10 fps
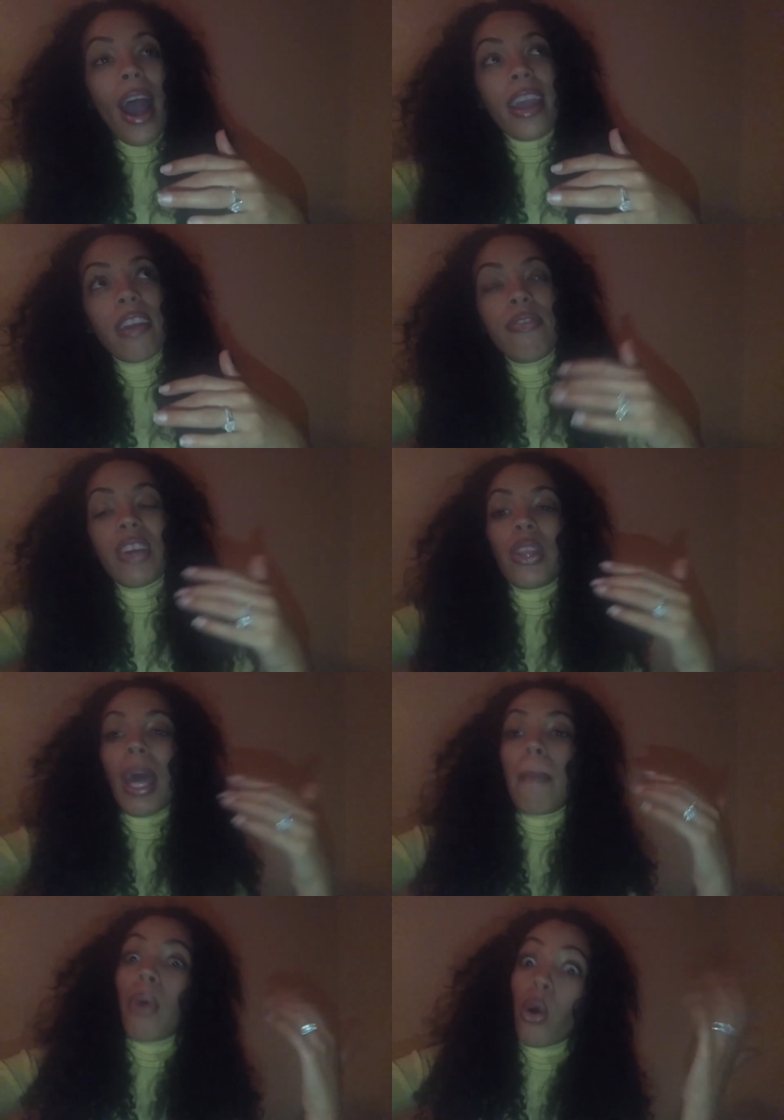I can feel
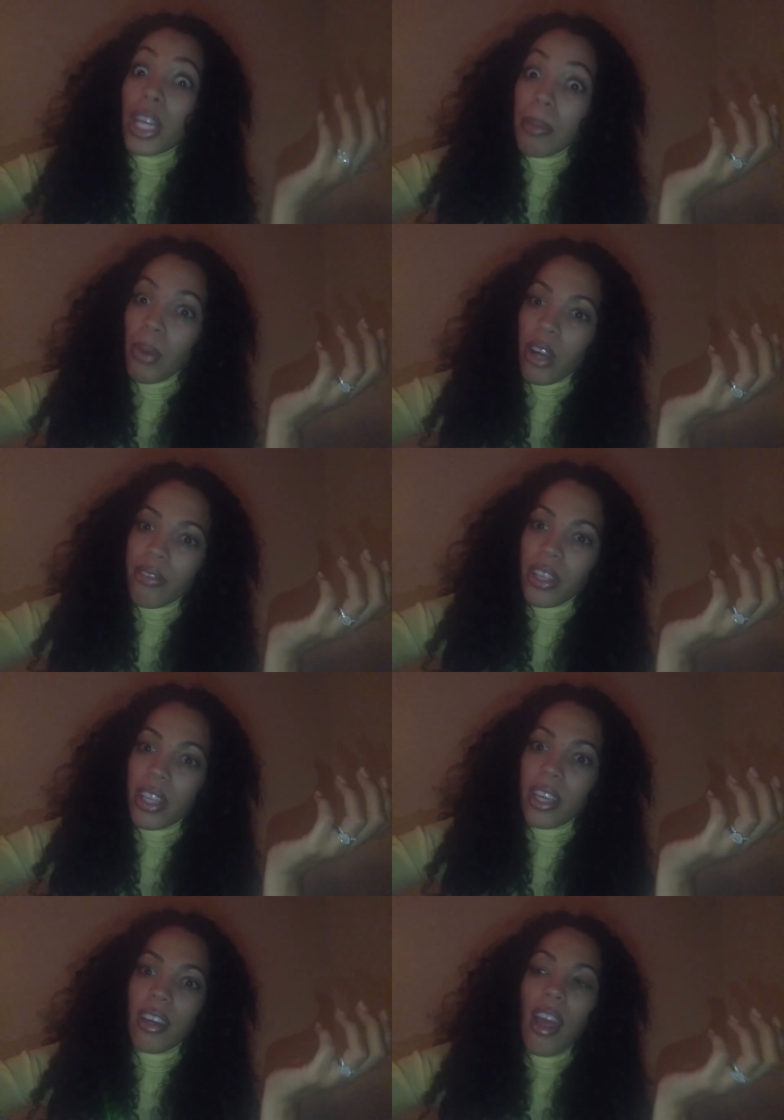that bowling ball
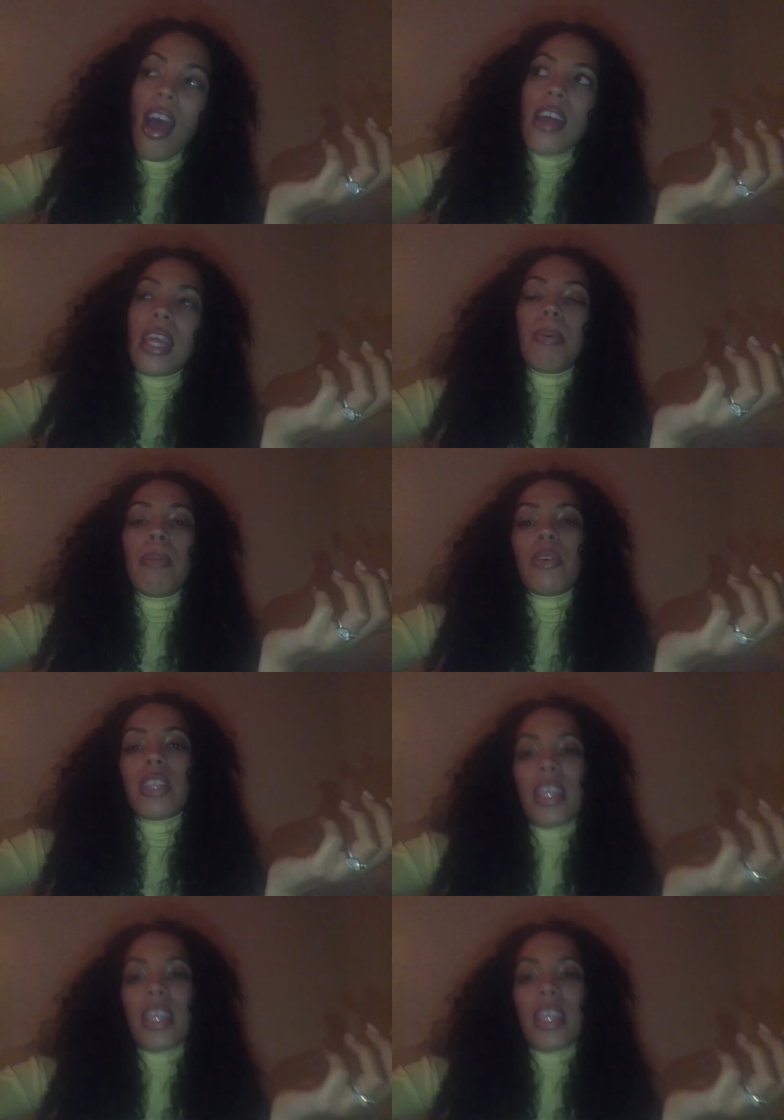feeling that people say